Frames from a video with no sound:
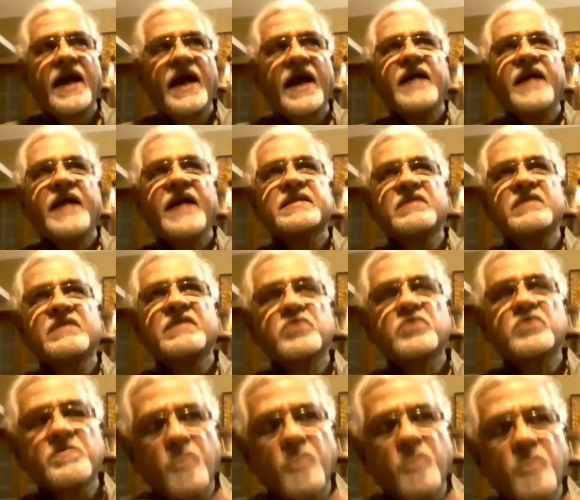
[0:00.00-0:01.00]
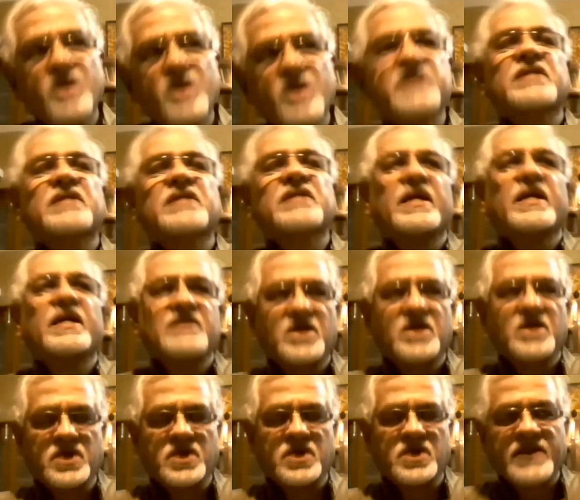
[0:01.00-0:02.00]
And there was a
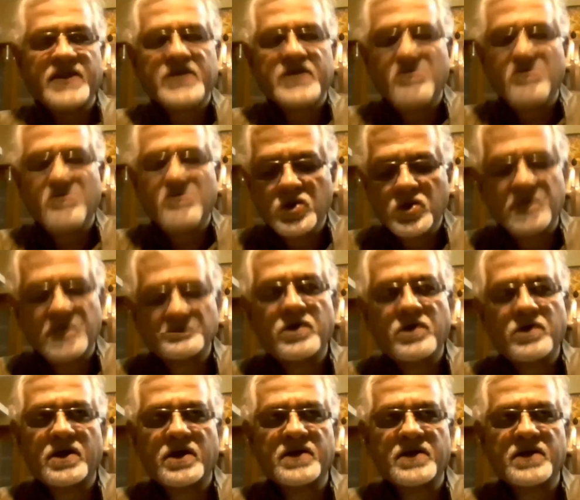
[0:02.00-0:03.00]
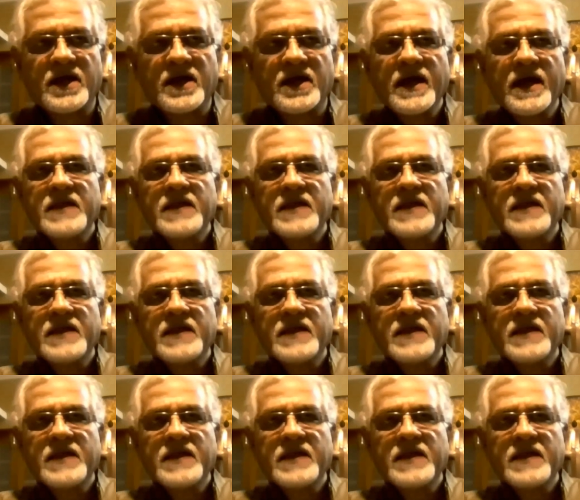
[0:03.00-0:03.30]
politicization. That is the most important thing.